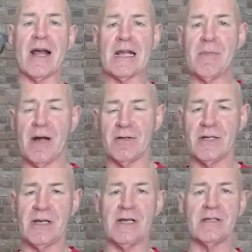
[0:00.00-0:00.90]
about
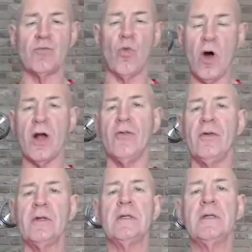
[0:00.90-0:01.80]
it is, one,
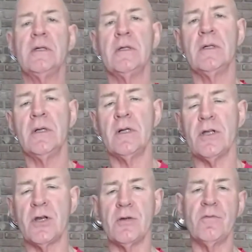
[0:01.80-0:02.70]

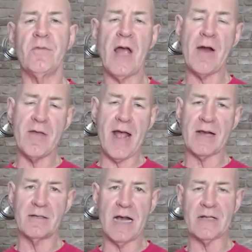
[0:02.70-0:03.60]
you can vary the
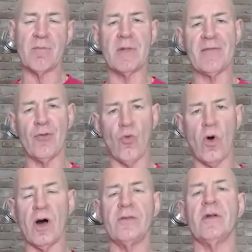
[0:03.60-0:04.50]
exercise from level
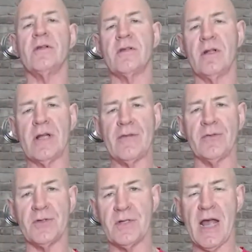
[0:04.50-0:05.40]
1 to
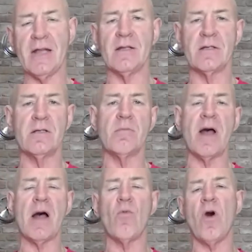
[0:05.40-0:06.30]
level 10. So no
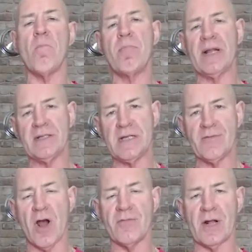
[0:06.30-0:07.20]
matter what ability you've
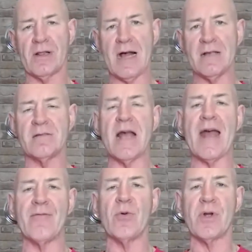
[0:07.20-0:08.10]
got in the class,
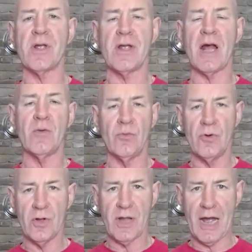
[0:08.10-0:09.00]
everyone can get a
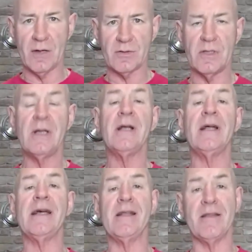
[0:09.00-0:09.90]
workout
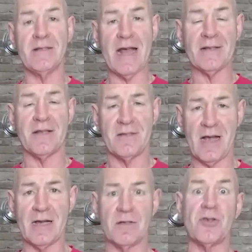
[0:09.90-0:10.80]
in this
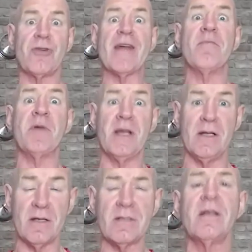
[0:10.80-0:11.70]
exercise. It's great for
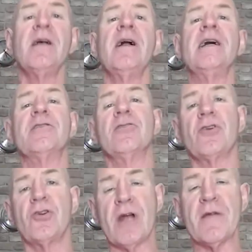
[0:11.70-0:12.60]
beginners. It's also
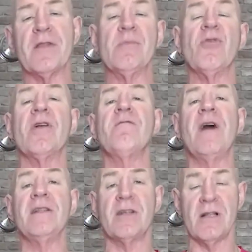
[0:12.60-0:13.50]
great for the more
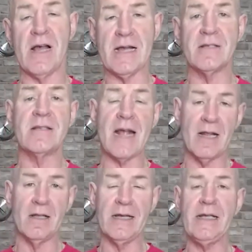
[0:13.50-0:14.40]
advanced clients.
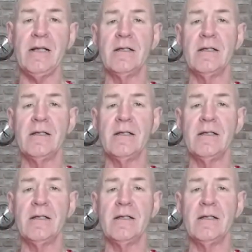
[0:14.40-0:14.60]
Secondly,